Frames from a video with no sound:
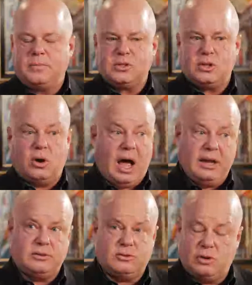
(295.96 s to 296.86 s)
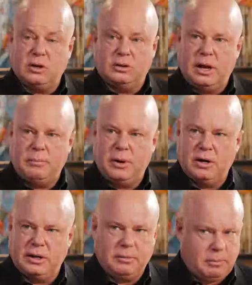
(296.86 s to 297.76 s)
So I struggled. I
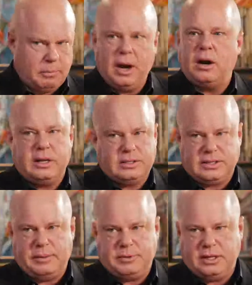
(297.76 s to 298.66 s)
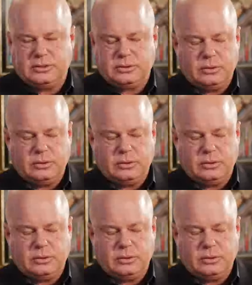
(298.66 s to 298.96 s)
barely escaped high school.